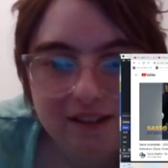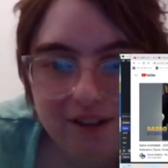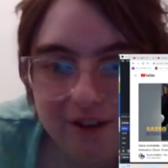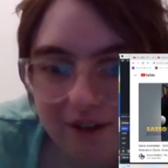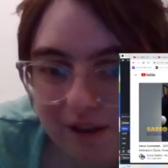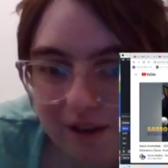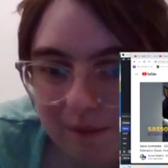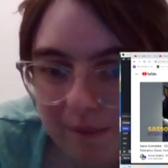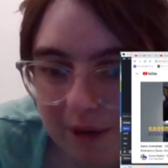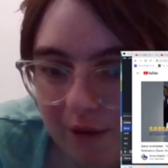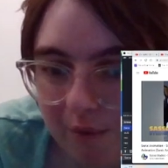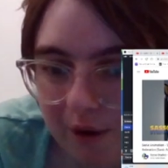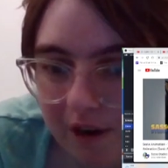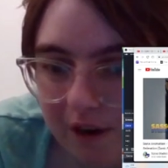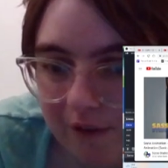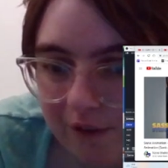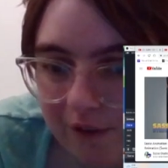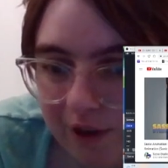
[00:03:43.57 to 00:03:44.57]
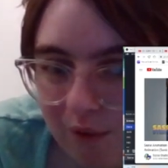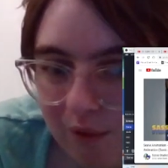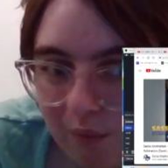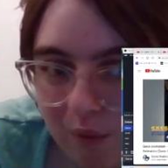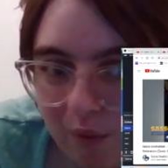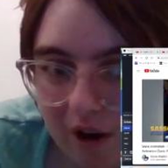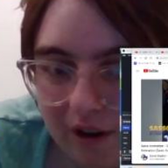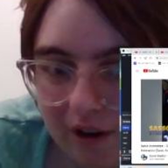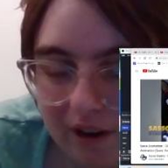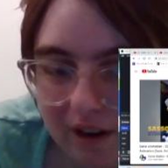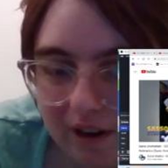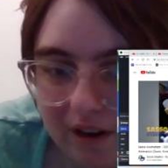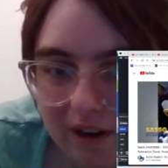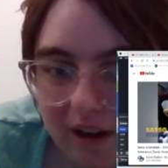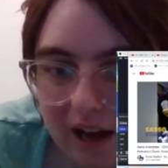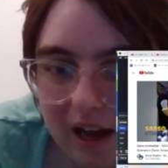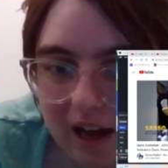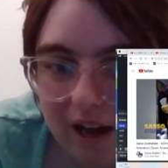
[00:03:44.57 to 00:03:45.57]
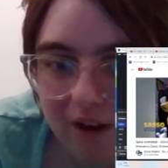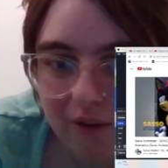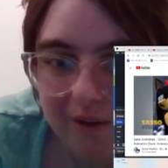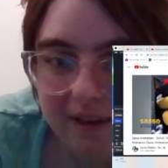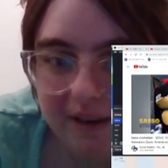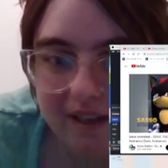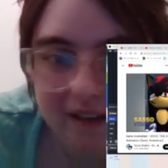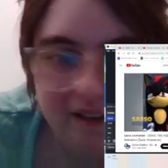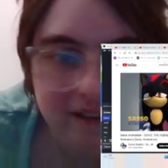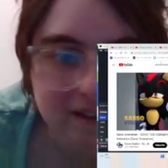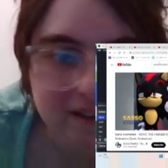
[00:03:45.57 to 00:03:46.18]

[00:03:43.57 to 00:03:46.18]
you can be whatever you want on Halloween.